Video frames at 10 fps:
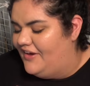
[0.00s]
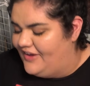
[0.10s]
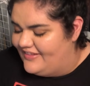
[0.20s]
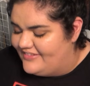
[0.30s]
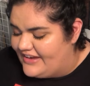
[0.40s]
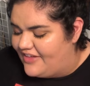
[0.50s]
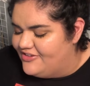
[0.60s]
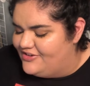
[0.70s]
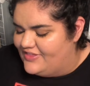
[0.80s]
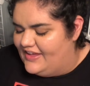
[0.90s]
Okay, so now
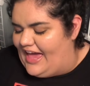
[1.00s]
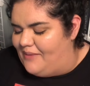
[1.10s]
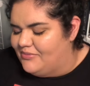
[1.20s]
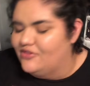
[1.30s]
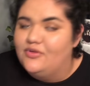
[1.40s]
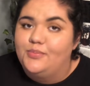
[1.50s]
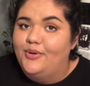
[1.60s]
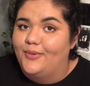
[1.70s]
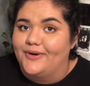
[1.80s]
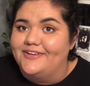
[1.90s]
they're doing the capital
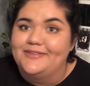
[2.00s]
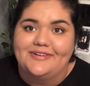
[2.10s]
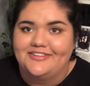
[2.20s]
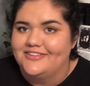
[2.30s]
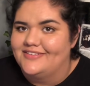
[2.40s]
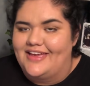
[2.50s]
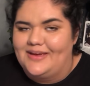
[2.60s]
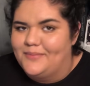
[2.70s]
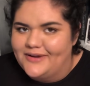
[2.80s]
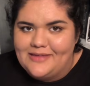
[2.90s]
Report, which is like
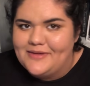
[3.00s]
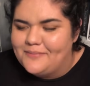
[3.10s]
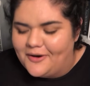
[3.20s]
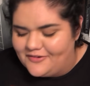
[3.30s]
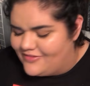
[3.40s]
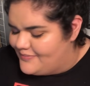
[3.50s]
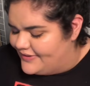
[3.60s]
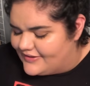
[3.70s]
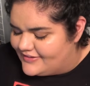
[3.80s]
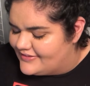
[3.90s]
a pretty big part of the
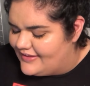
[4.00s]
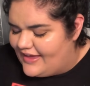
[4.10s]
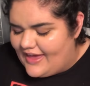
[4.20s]
books.